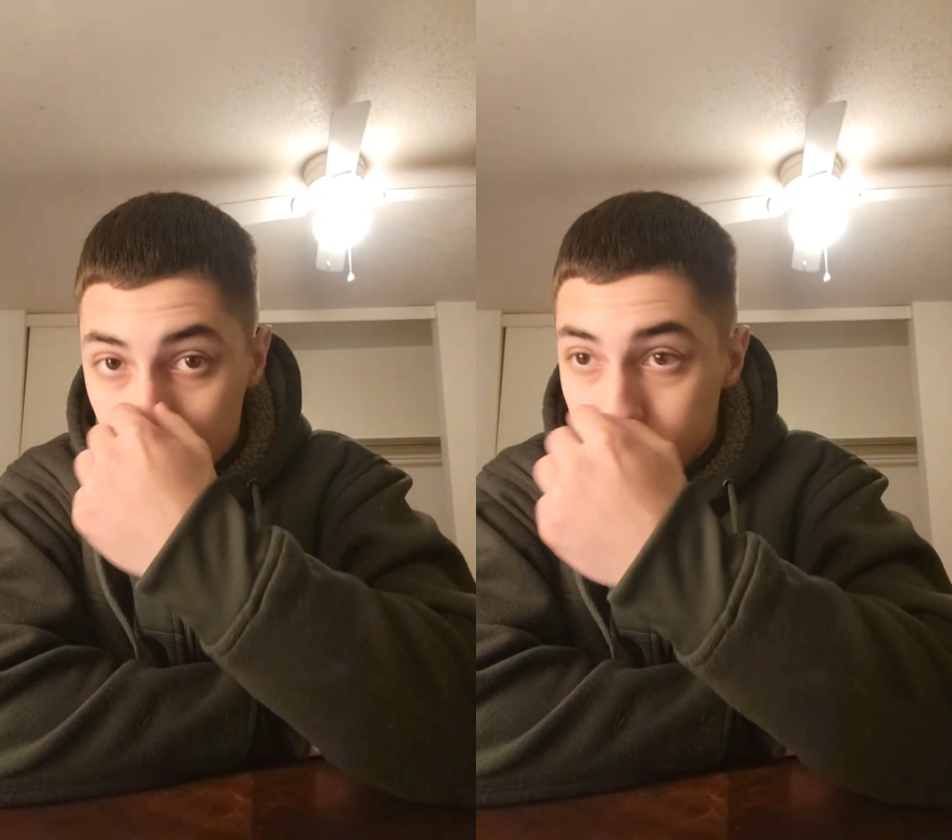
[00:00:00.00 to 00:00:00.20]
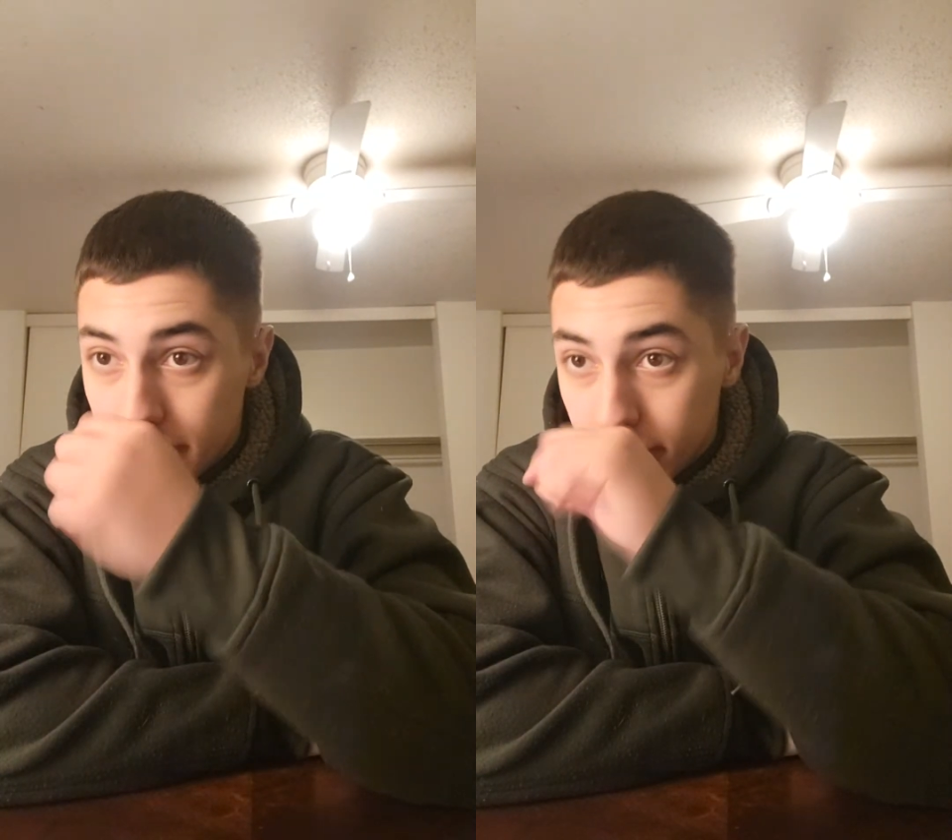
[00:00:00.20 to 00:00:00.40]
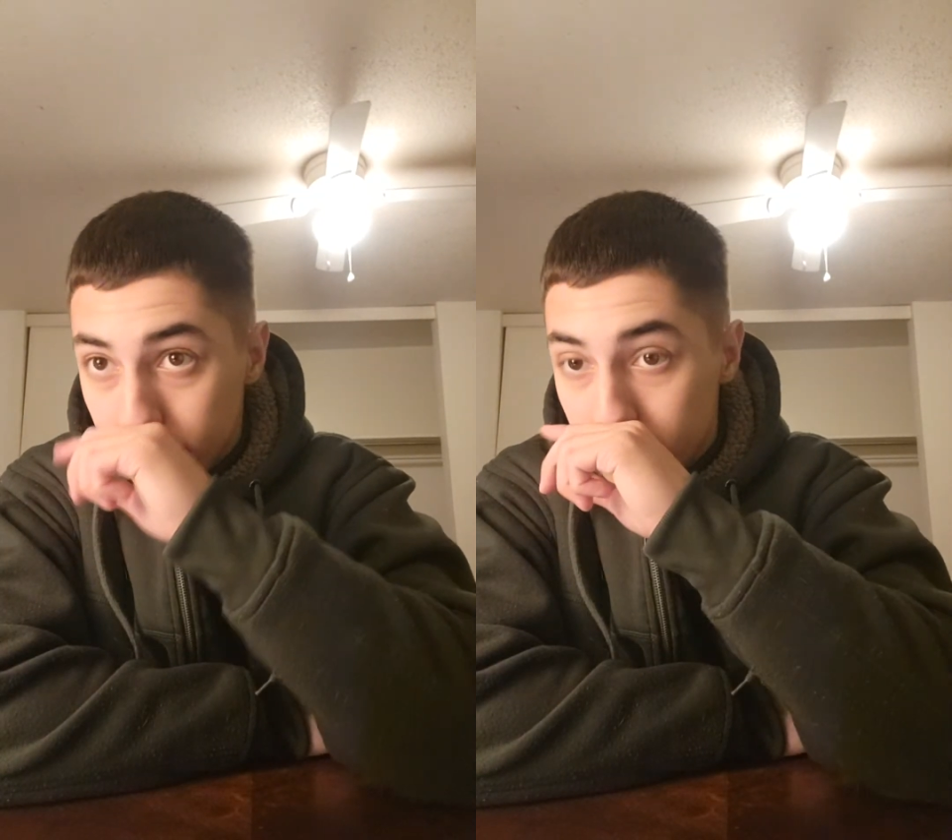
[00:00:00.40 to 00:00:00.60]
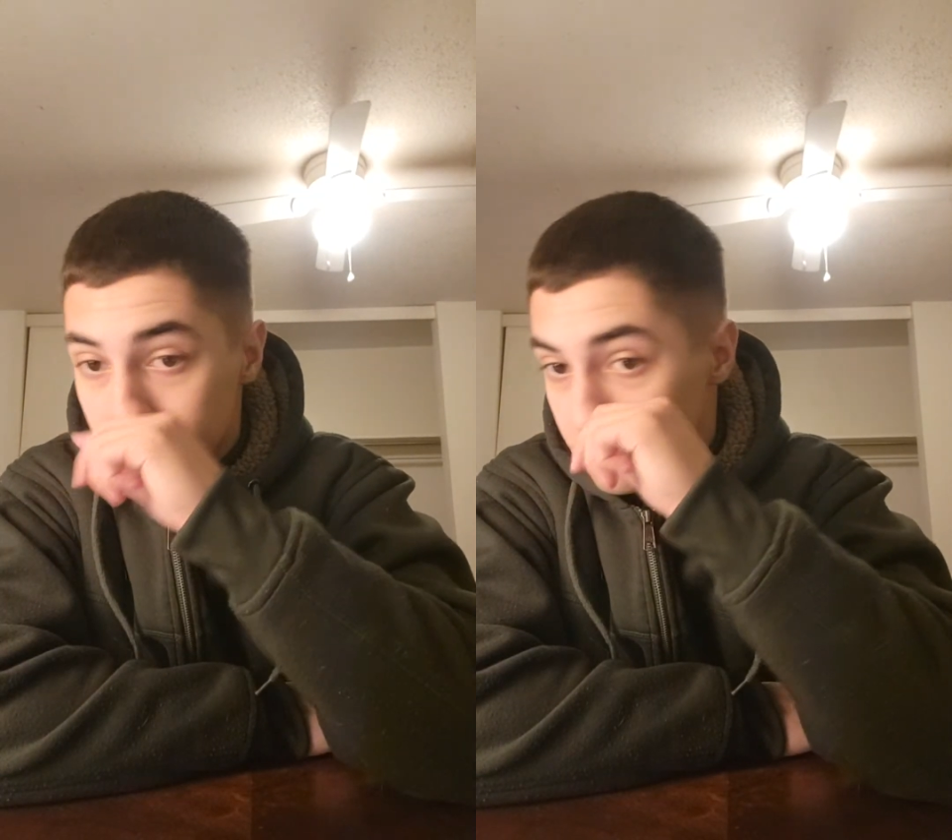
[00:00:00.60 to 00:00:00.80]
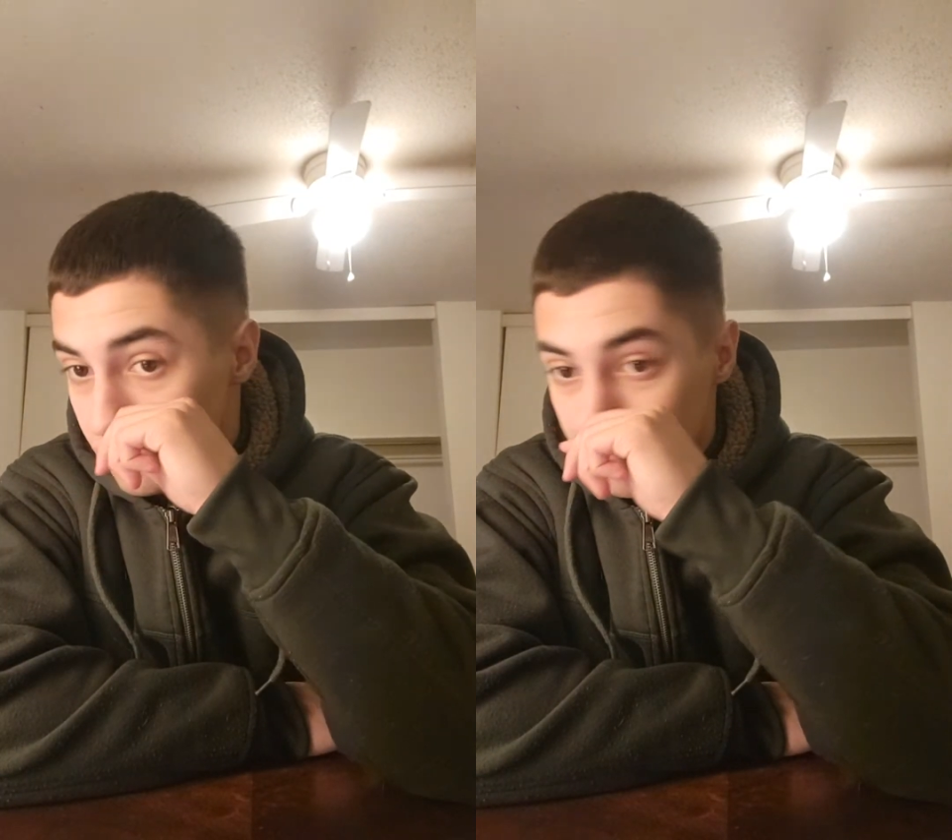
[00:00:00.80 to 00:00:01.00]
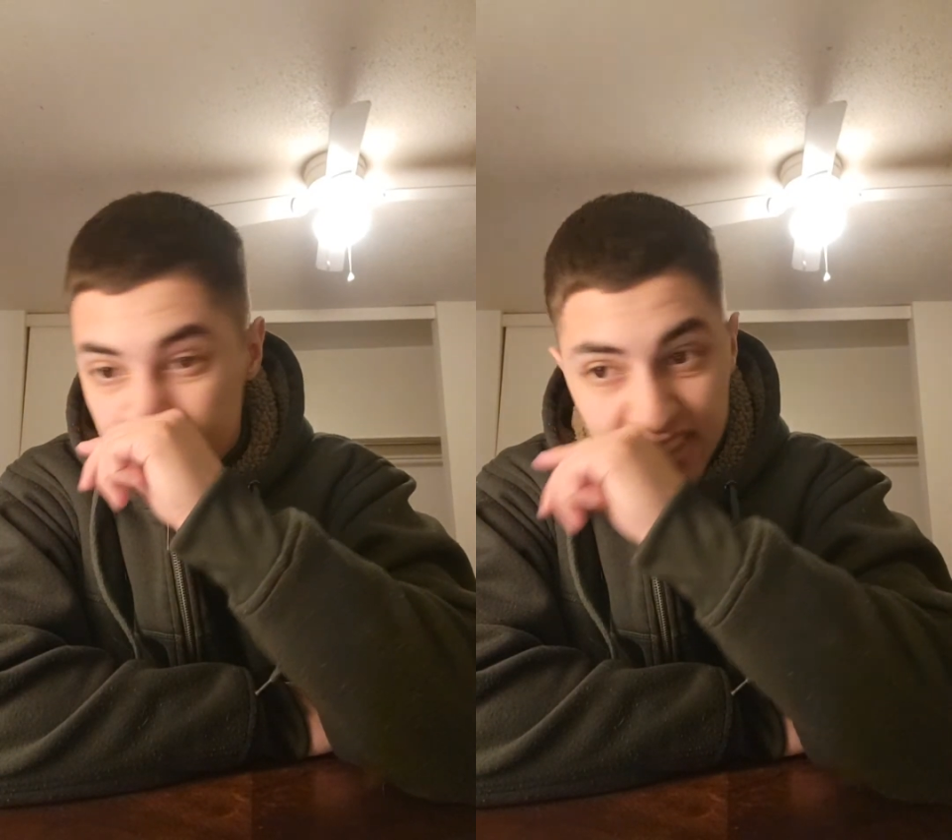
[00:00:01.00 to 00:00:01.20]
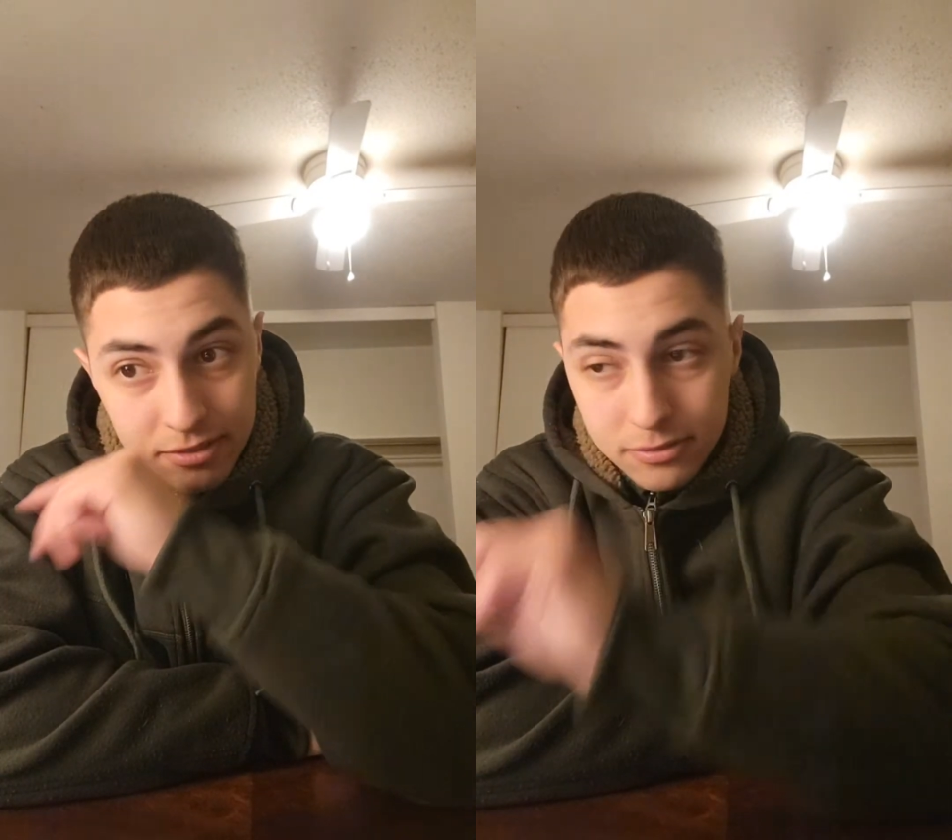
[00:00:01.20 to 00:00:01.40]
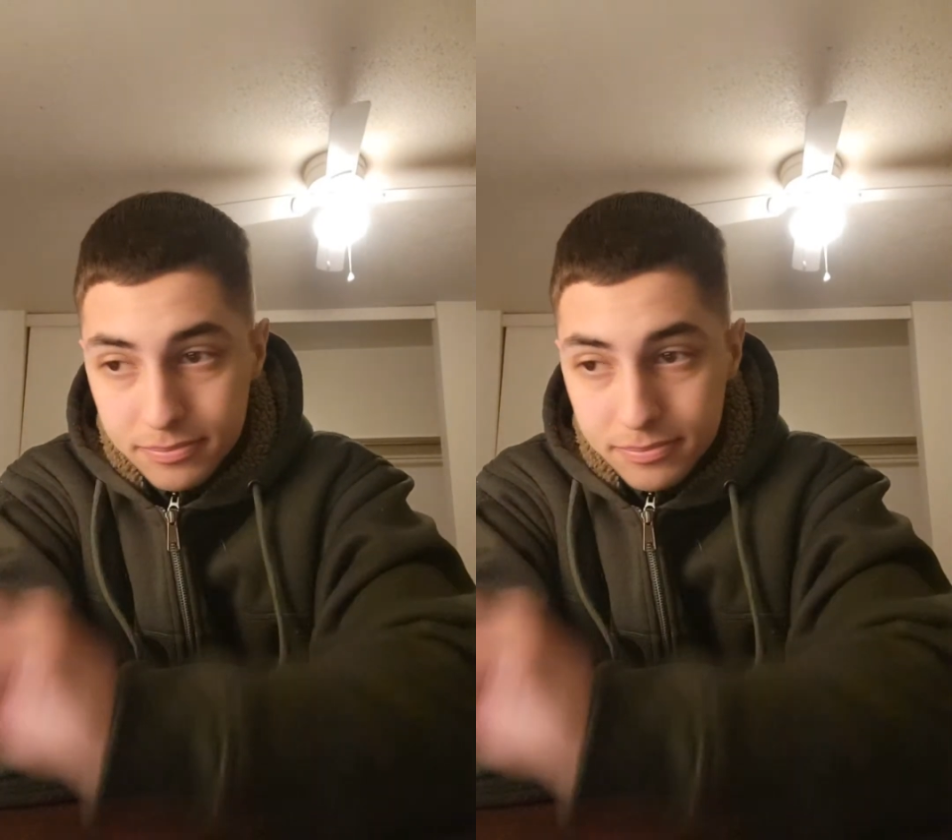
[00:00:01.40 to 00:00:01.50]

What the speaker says: pheromones and stuff.